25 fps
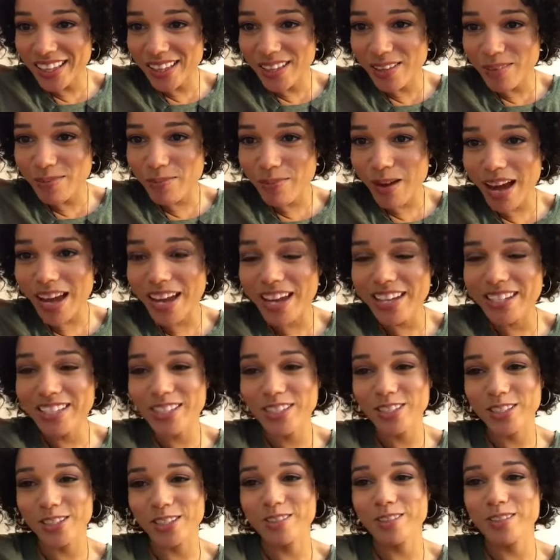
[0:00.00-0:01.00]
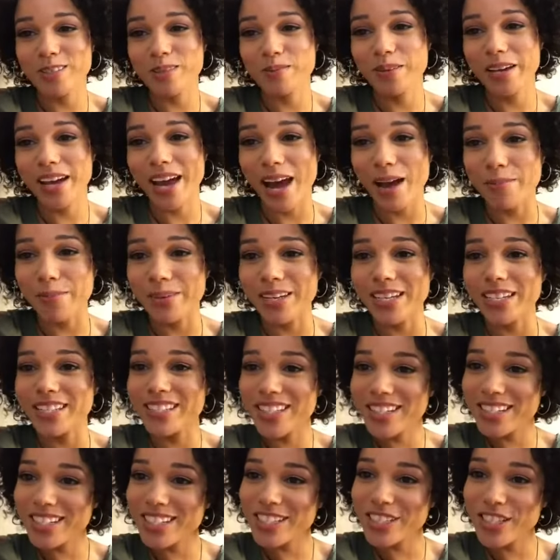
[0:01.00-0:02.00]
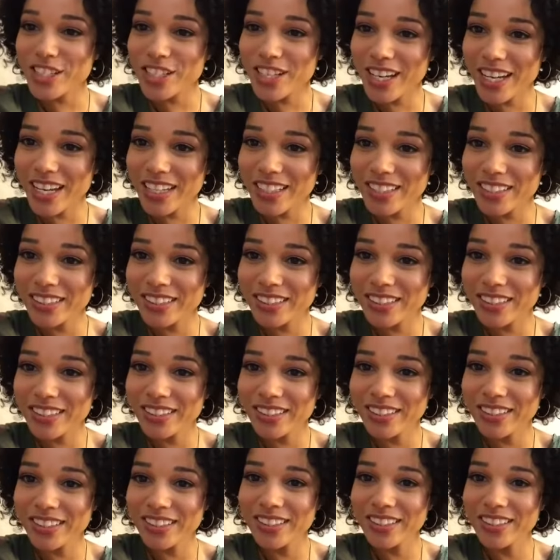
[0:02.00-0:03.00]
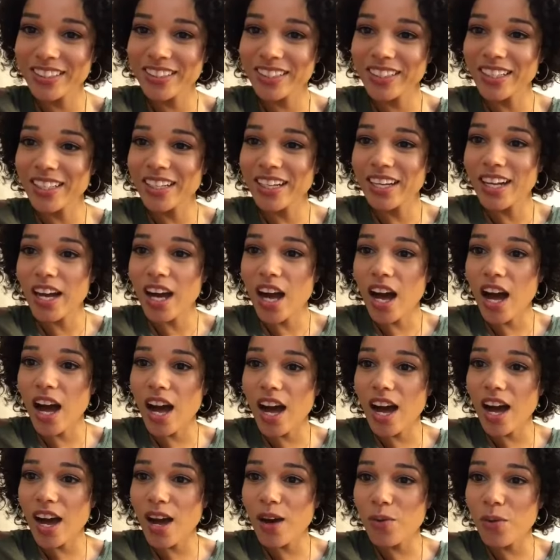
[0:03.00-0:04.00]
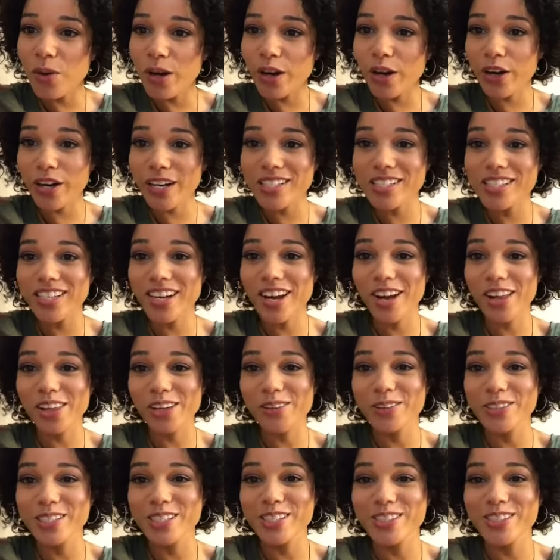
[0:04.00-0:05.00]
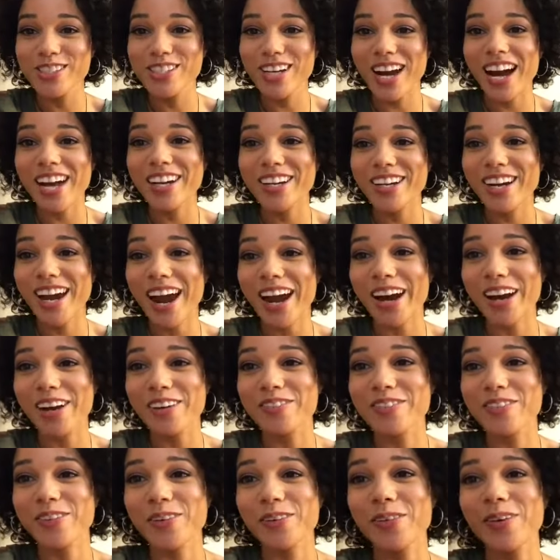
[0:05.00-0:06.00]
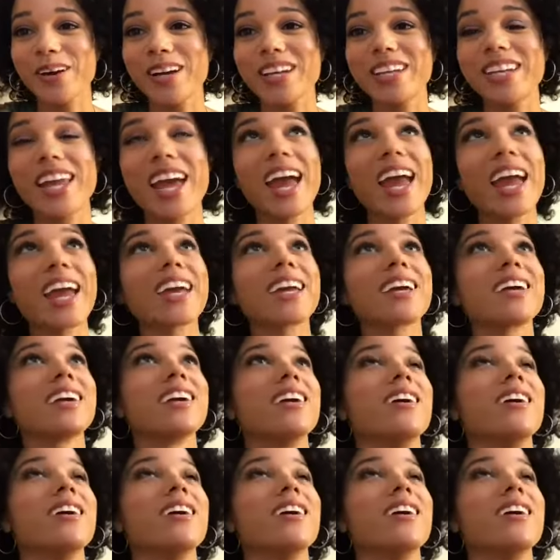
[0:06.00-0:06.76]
Maya deserves to be happy, doesn't she? What crazy color would you dye your hair for one day?